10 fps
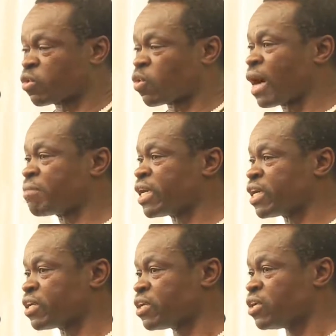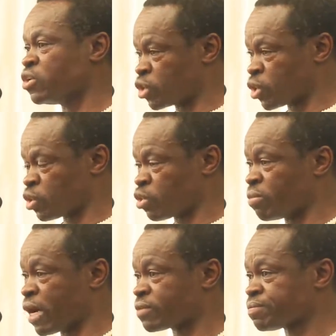Kwame
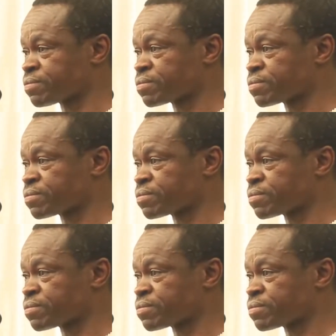Nkrumah.